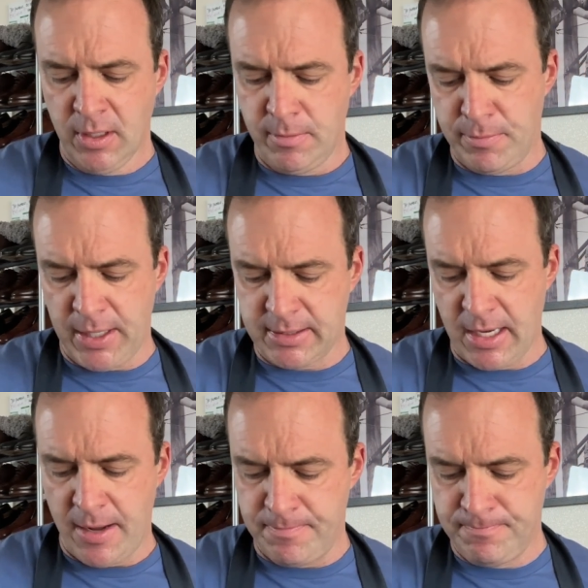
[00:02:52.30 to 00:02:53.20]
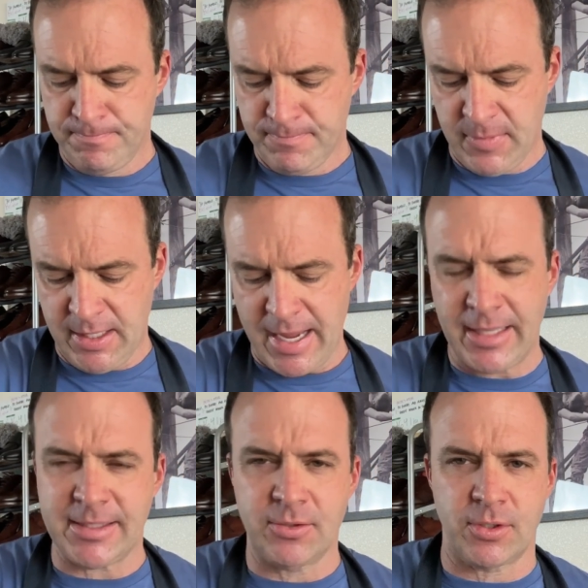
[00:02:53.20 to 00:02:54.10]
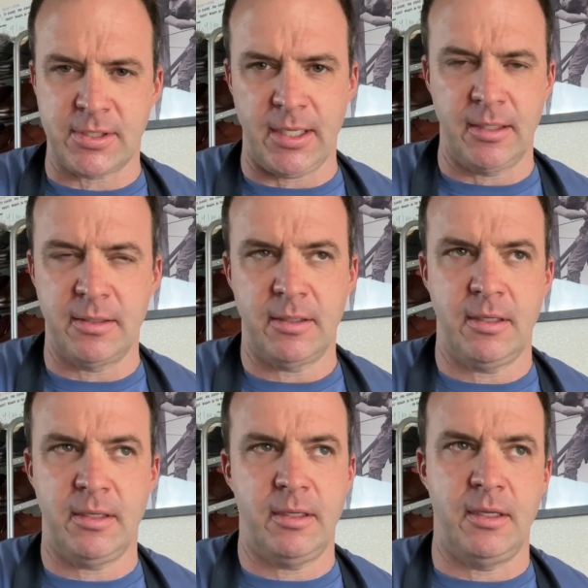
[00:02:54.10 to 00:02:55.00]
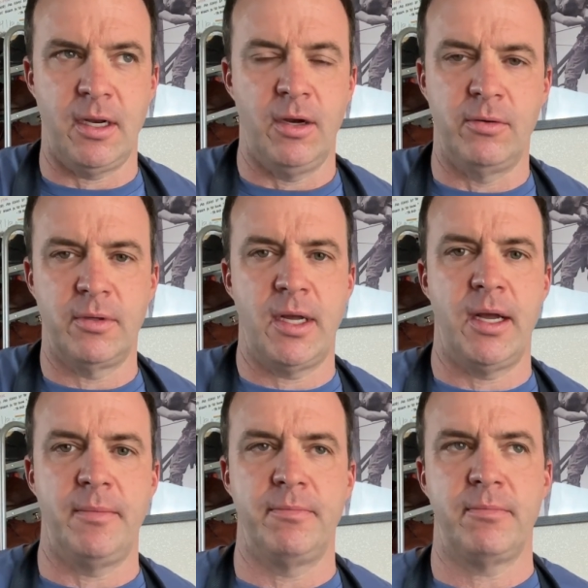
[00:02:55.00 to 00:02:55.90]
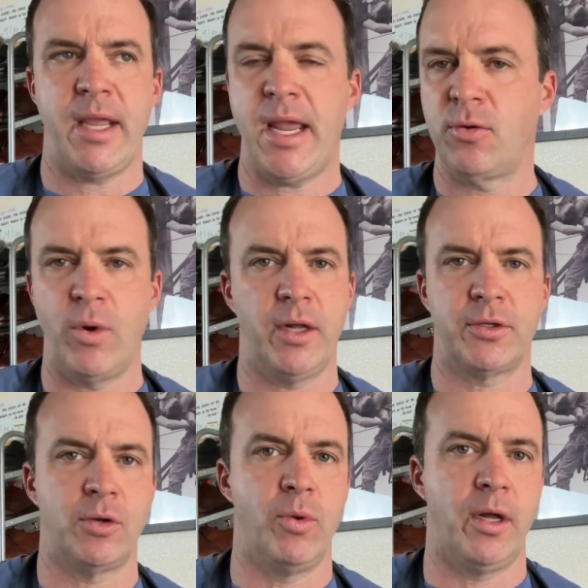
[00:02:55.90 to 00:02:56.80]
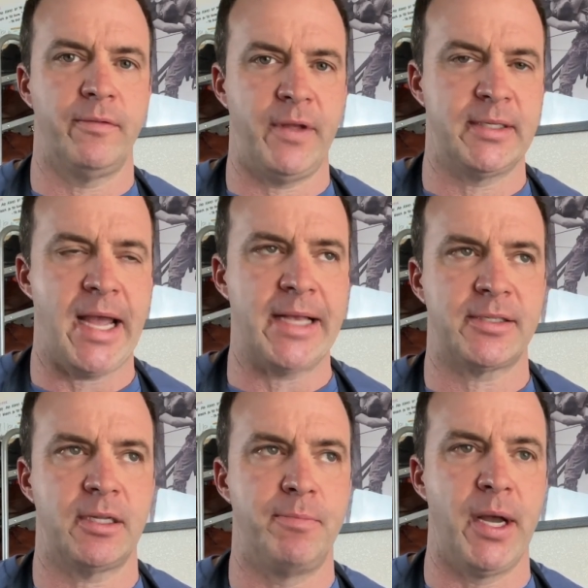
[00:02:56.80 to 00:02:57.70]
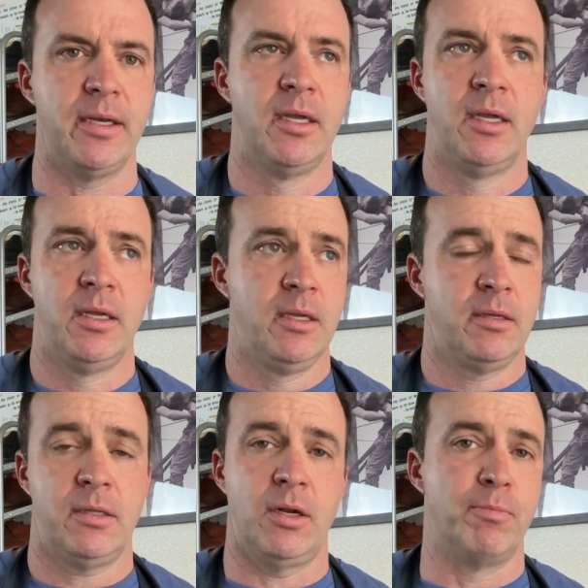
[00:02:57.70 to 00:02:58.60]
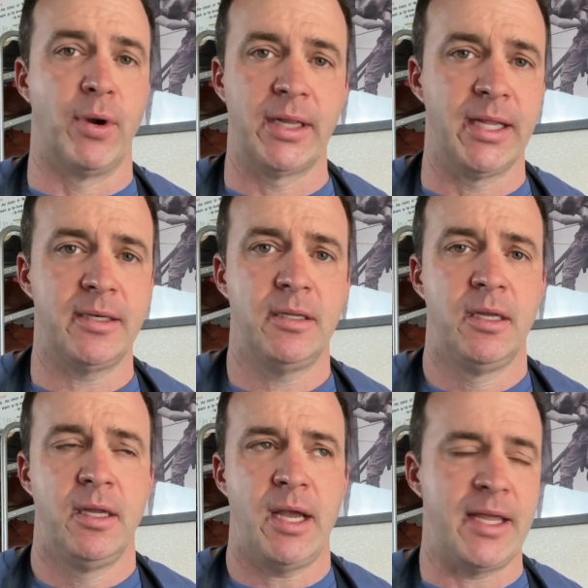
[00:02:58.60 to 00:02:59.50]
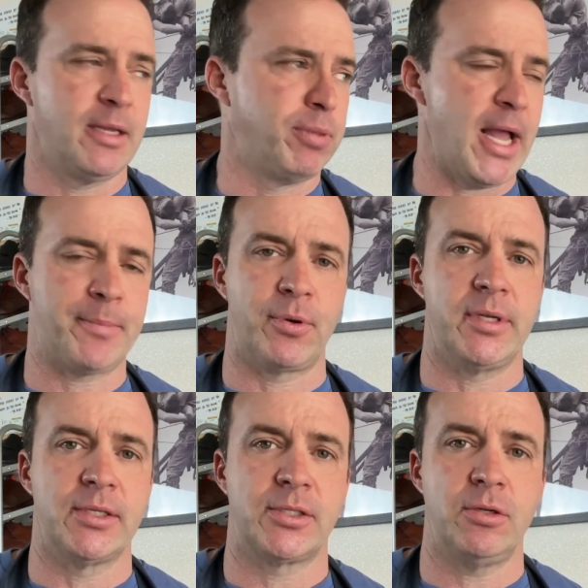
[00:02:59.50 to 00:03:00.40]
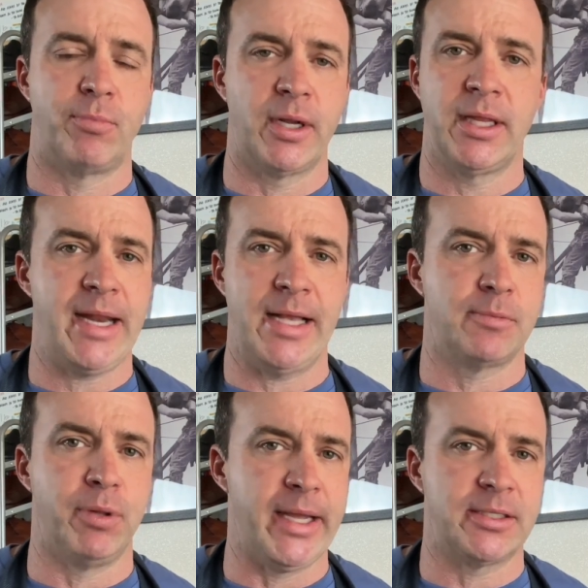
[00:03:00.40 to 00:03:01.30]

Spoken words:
But yeah, it's interesting, hand welt, good welt, fantastic. But Bridlin, I think Blackbird does too. Bridlin has Blake